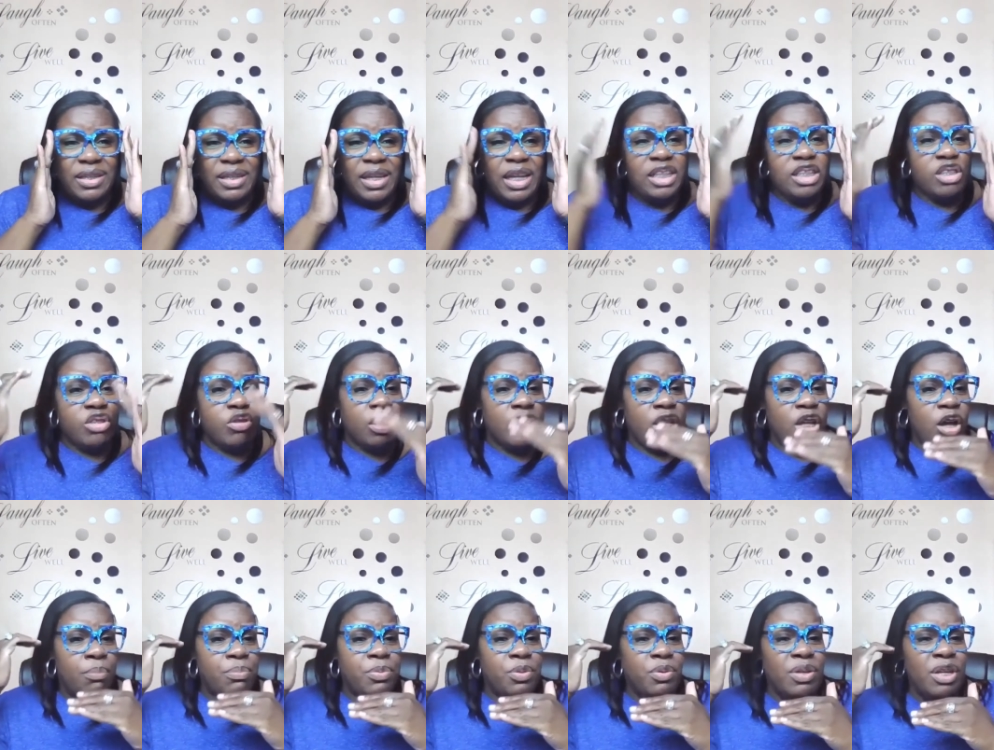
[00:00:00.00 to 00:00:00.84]
And it's going to
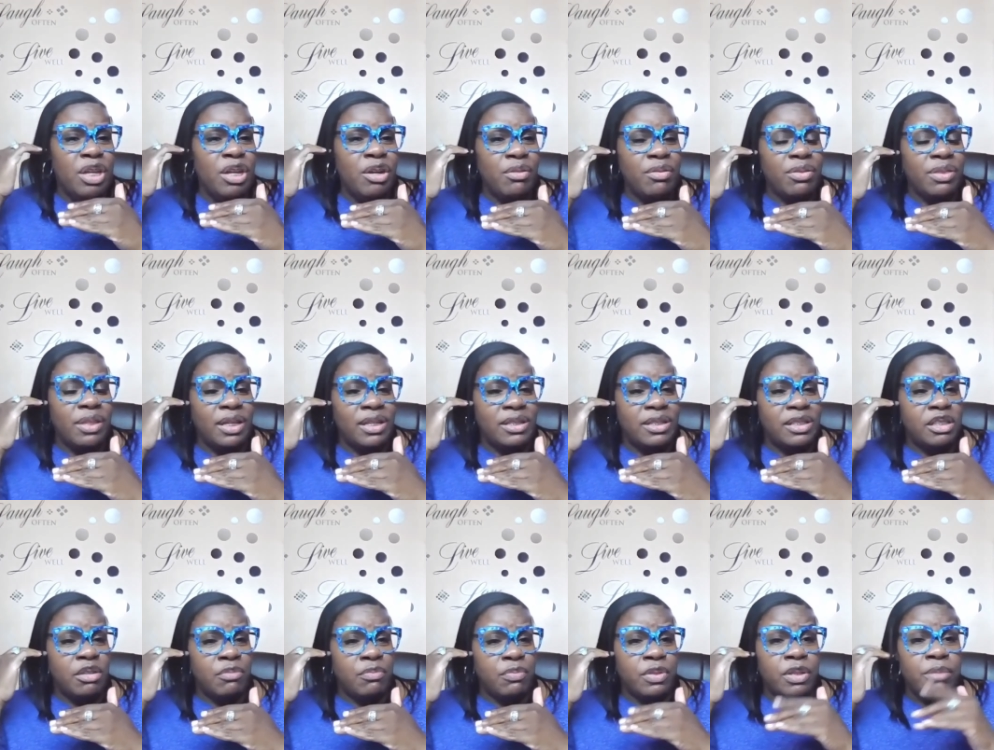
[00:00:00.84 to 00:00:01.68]
help you hear things
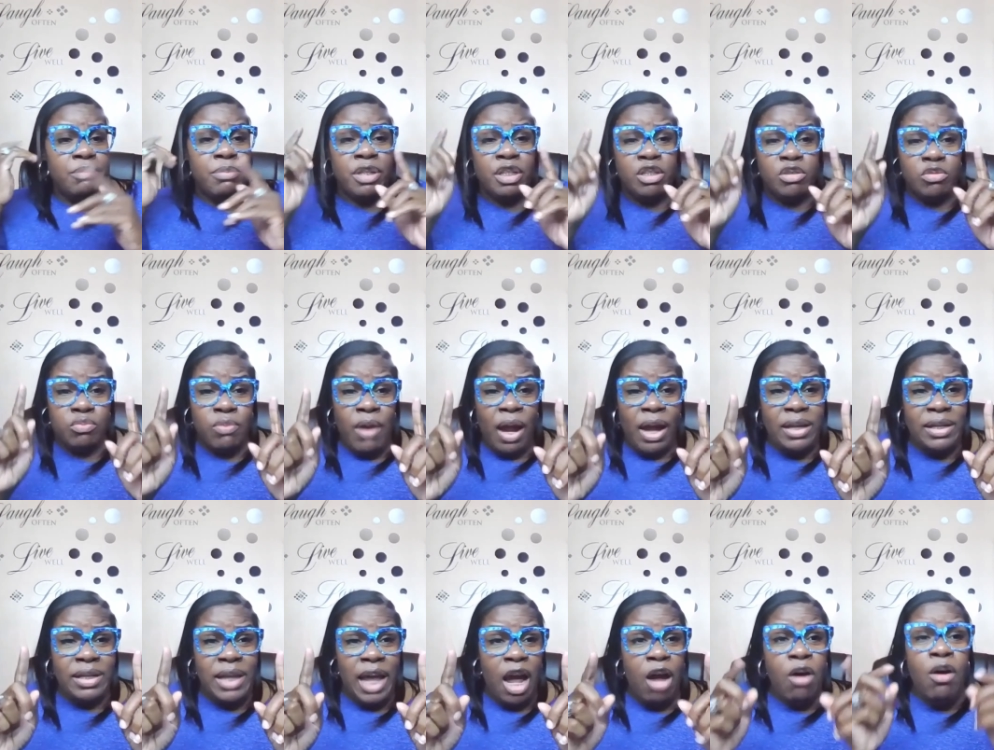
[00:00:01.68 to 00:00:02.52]
differently because
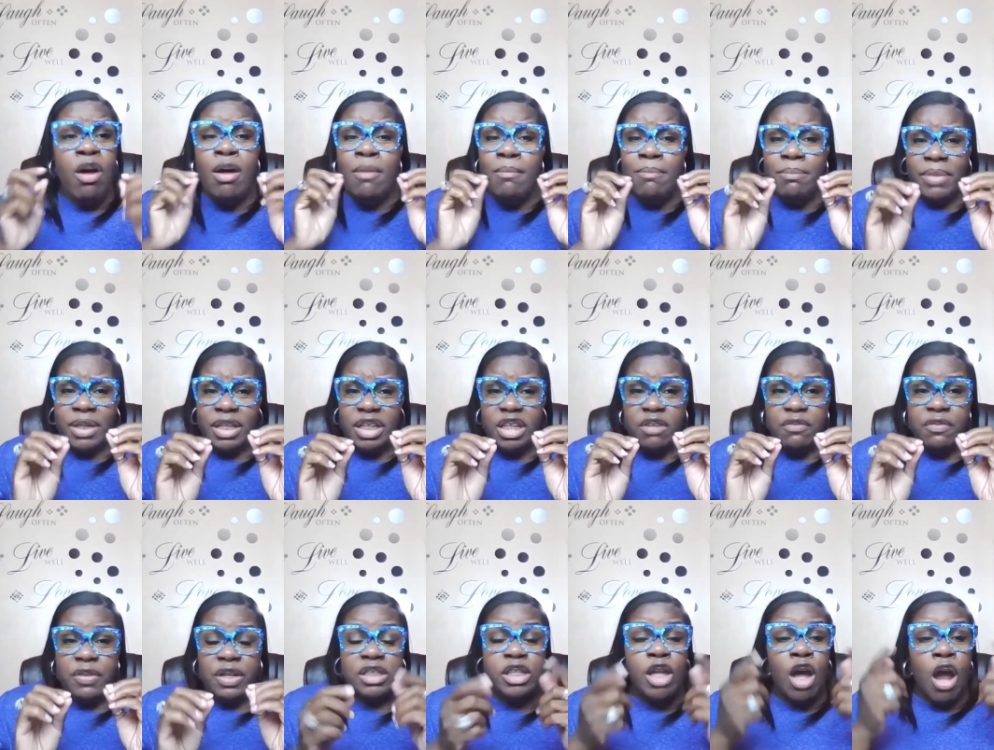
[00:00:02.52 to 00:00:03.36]
right now, many
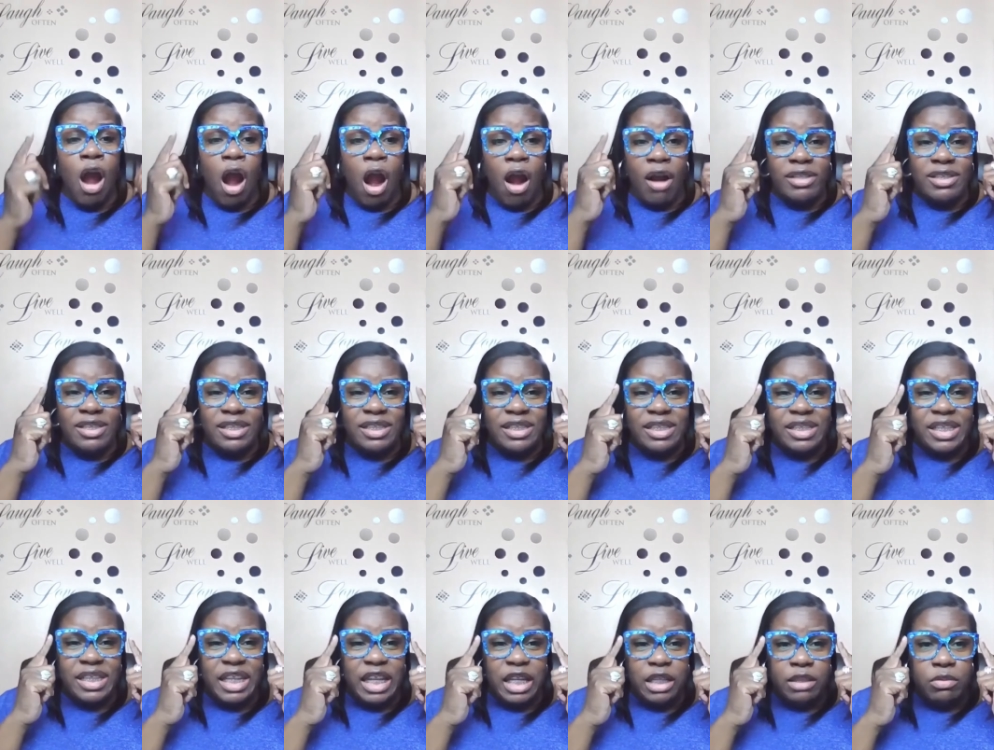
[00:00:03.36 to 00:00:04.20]
of us are
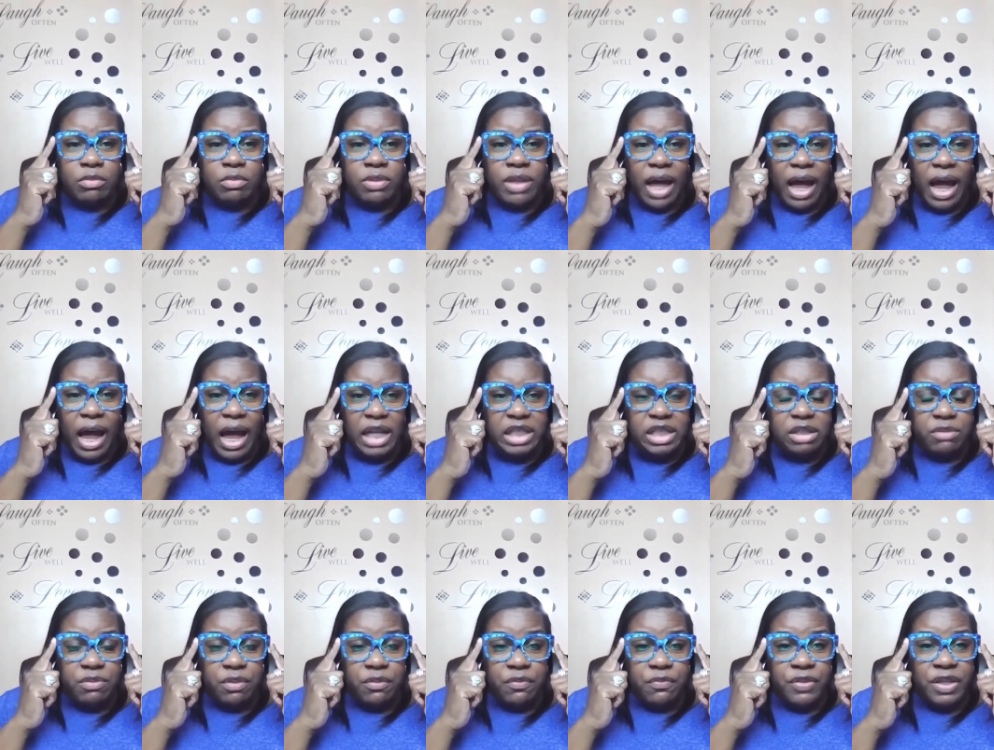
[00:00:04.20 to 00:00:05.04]
seeing through the eyes
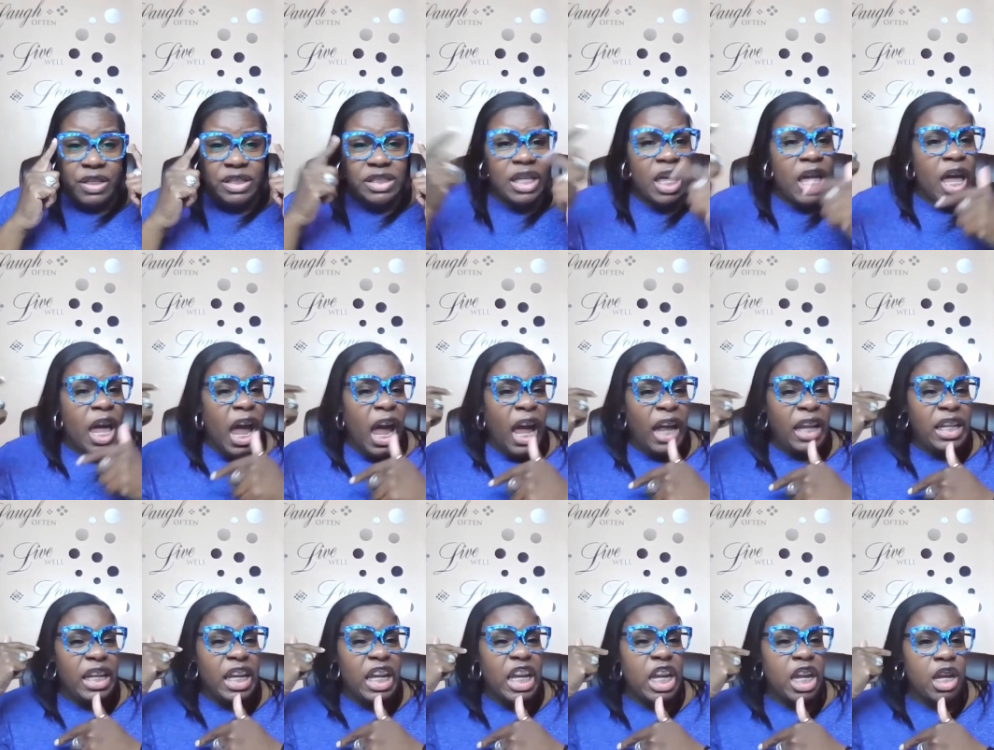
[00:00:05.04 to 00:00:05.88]
of offense
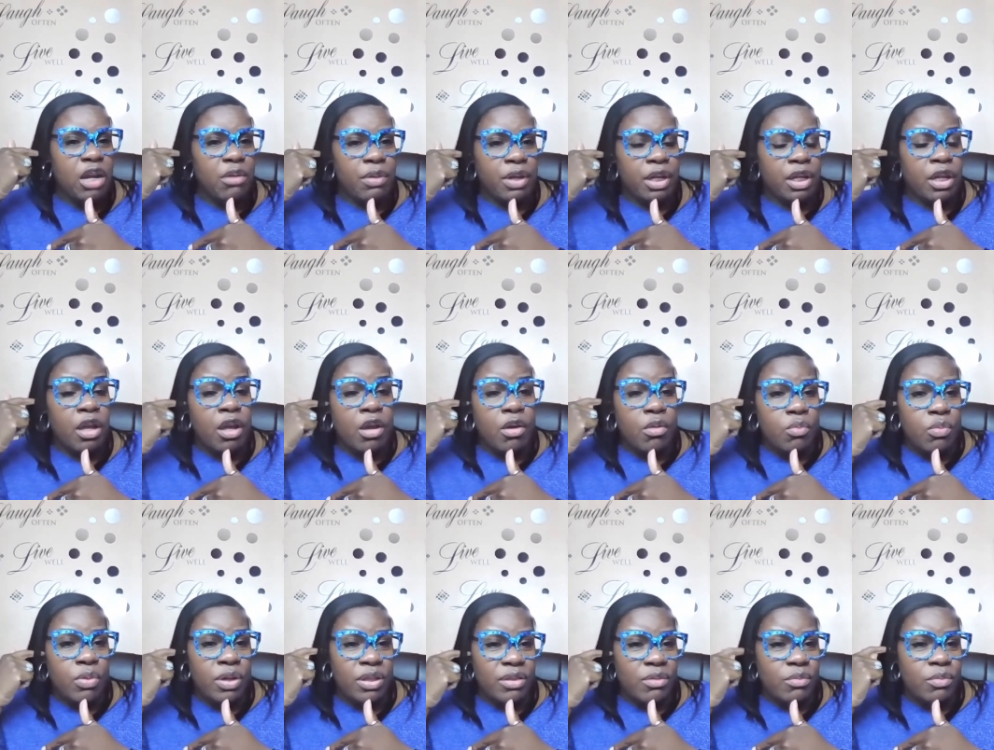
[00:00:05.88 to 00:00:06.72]
and hearing
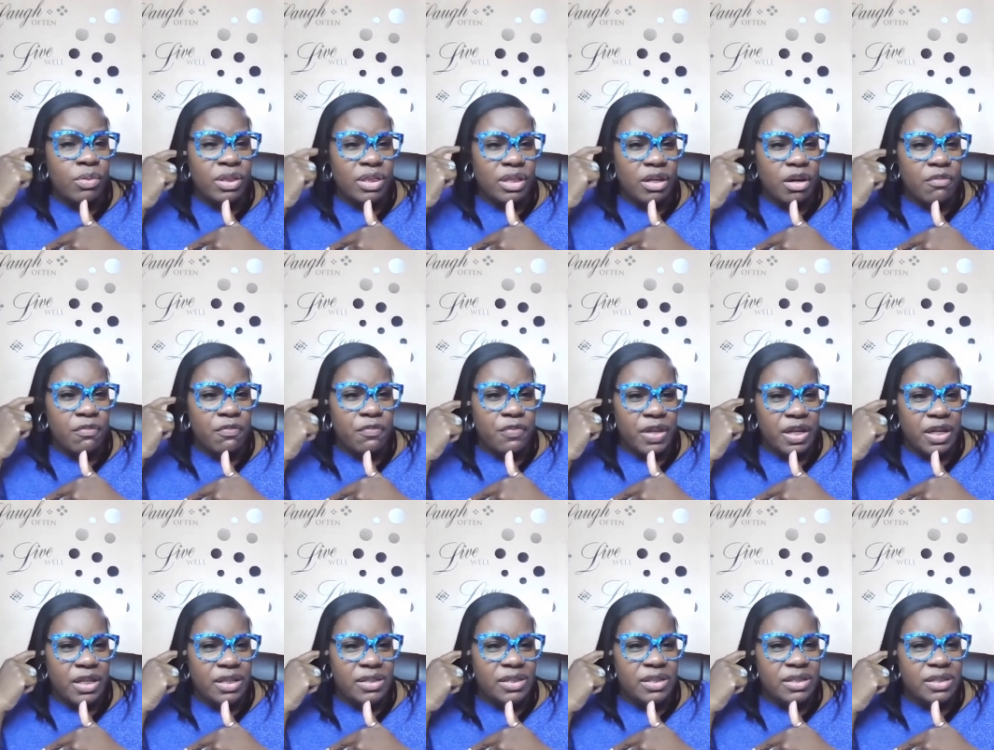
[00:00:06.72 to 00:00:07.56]
with, with
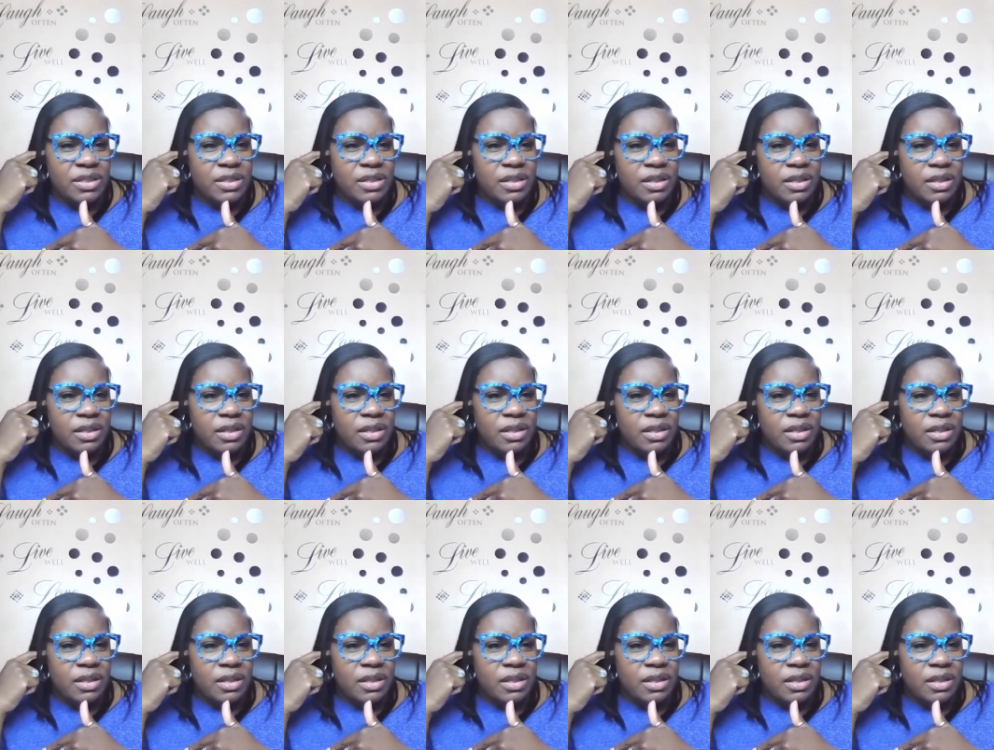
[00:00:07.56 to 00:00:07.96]
offense.